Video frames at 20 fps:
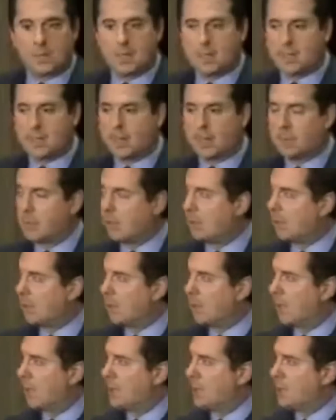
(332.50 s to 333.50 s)

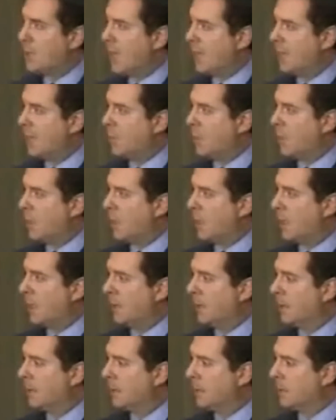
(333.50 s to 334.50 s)
December, and January.
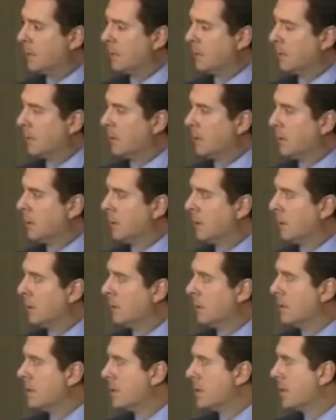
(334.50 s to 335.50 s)

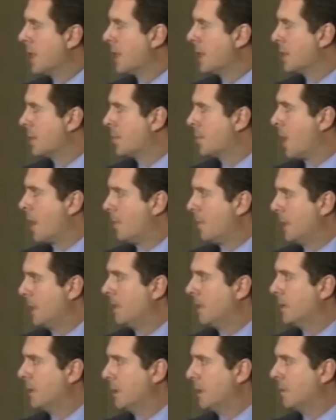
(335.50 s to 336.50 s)
So that should
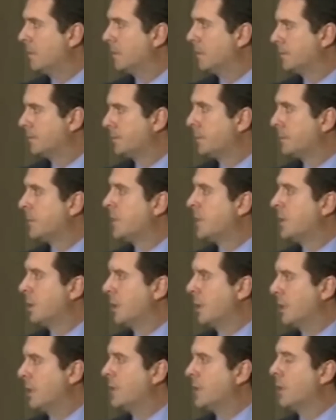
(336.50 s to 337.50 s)
probably...
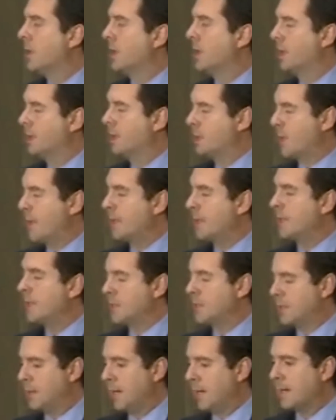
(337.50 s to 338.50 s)
During the
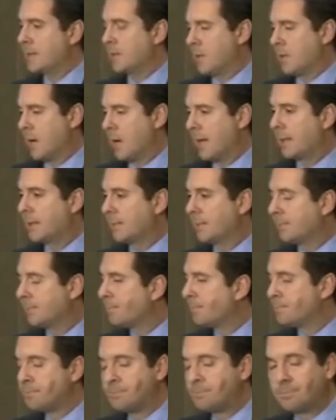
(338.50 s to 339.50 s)
transition, that's correct.
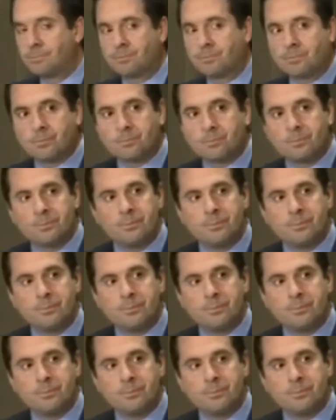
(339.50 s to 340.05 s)
But sorry, I'm sorry.